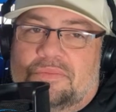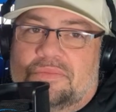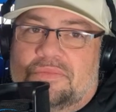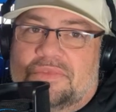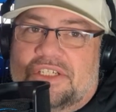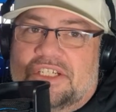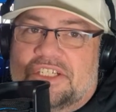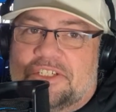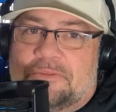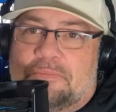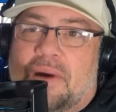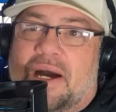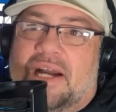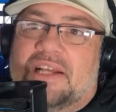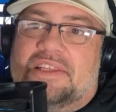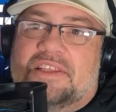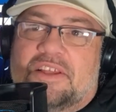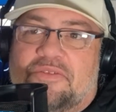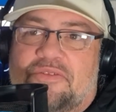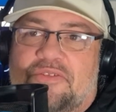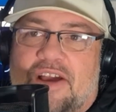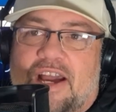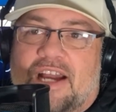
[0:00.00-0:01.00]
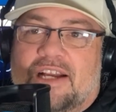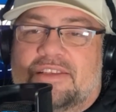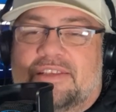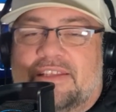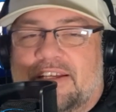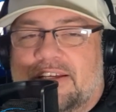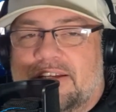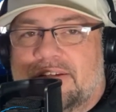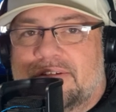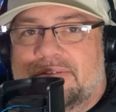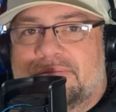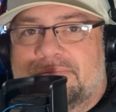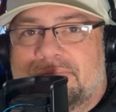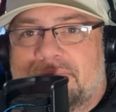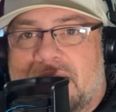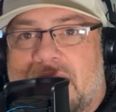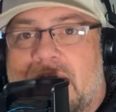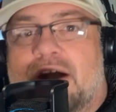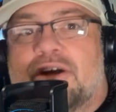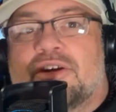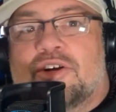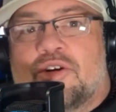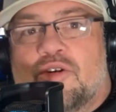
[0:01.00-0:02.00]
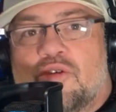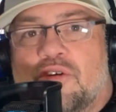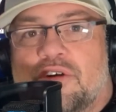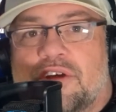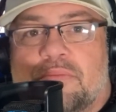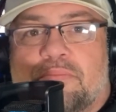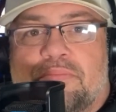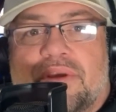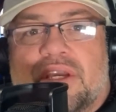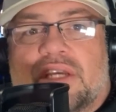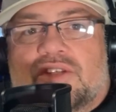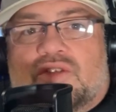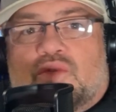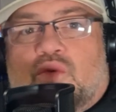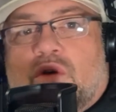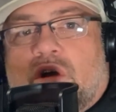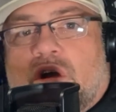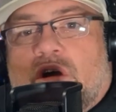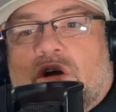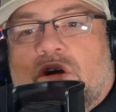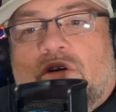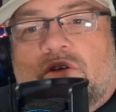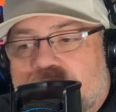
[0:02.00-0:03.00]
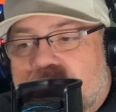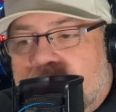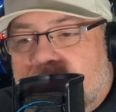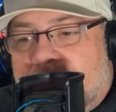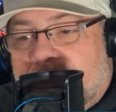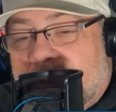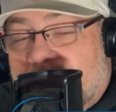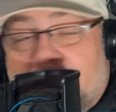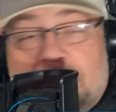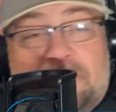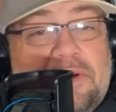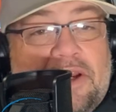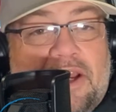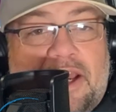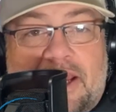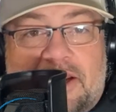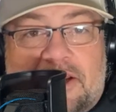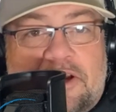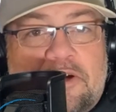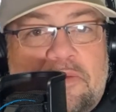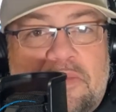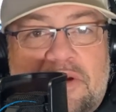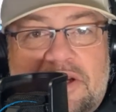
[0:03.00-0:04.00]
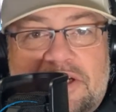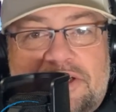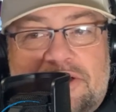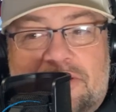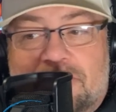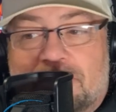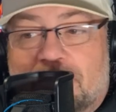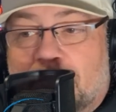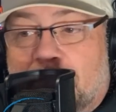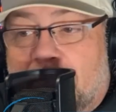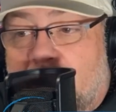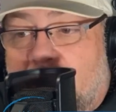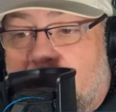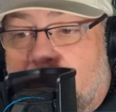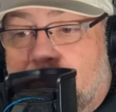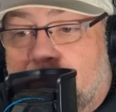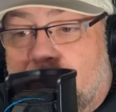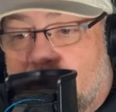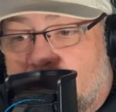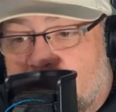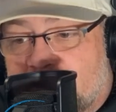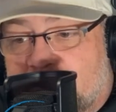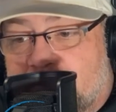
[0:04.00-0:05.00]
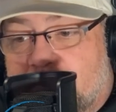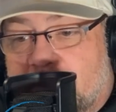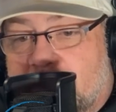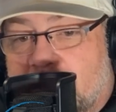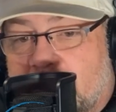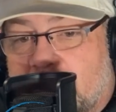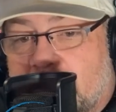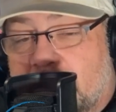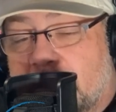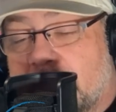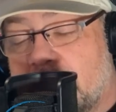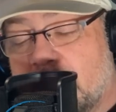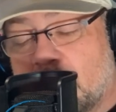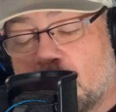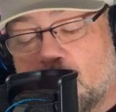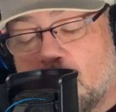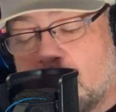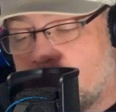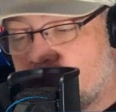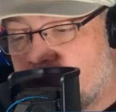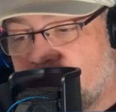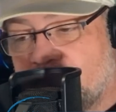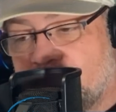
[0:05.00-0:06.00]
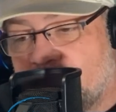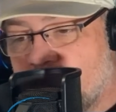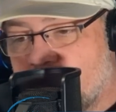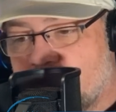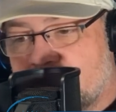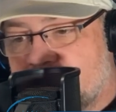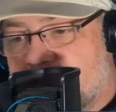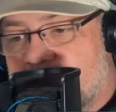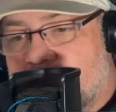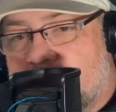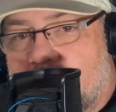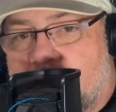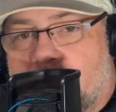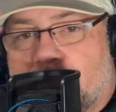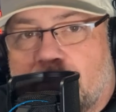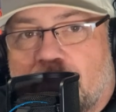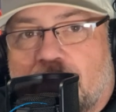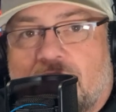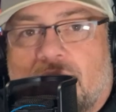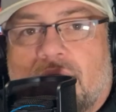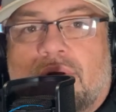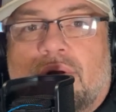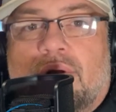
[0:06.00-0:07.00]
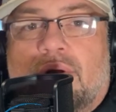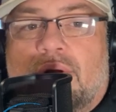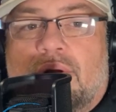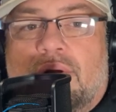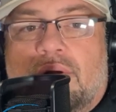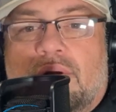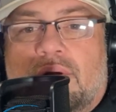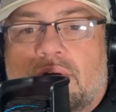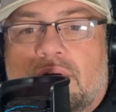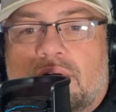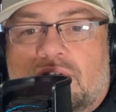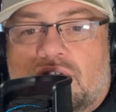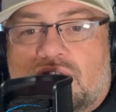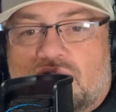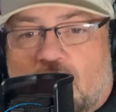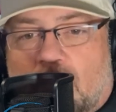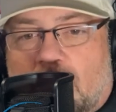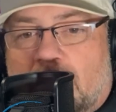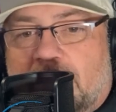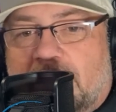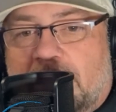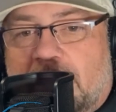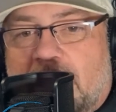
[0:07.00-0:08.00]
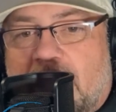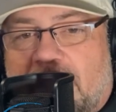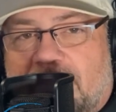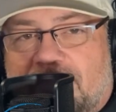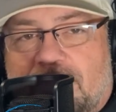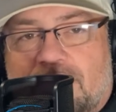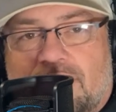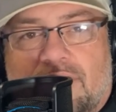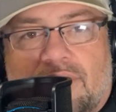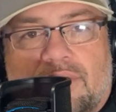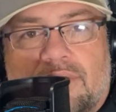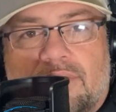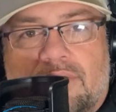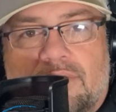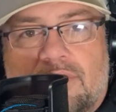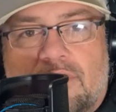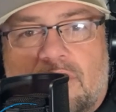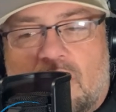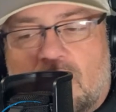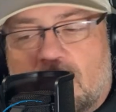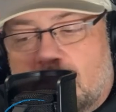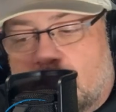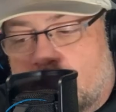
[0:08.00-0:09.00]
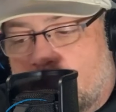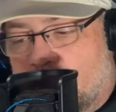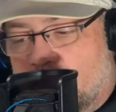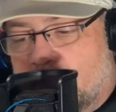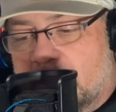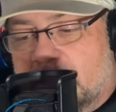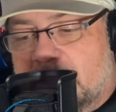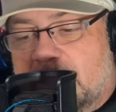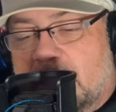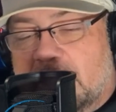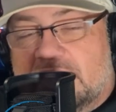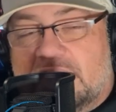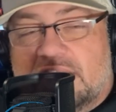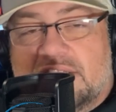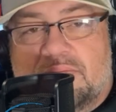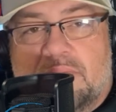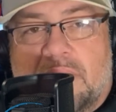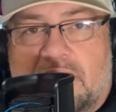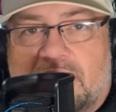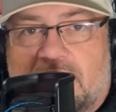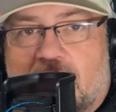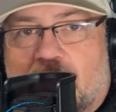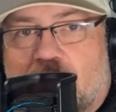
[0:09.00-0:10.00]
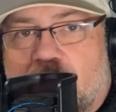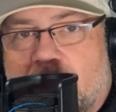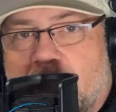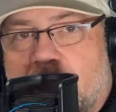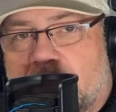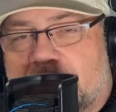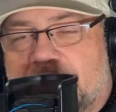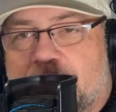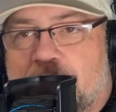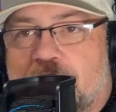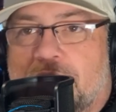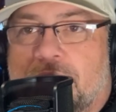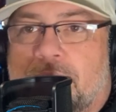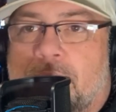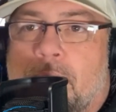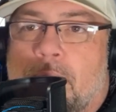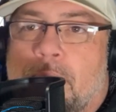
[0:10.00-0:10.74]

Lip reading: Despite the fact that outgoing Big 12 sleepyhead commissioner Bob Bowlsby had awoken from his slumber shortly after Oklahoma and Texas made their announcement